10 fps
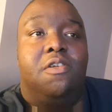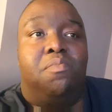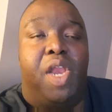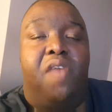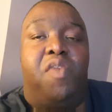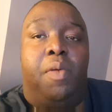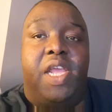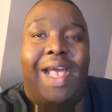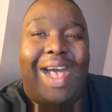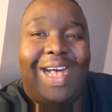But everybody
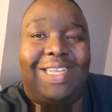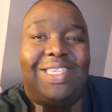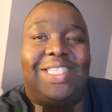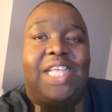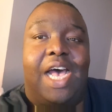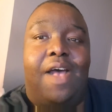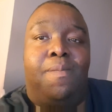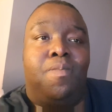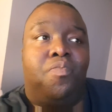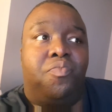has that
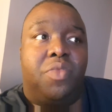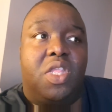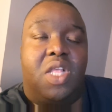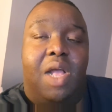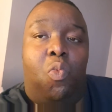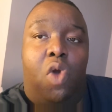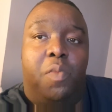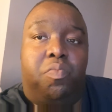one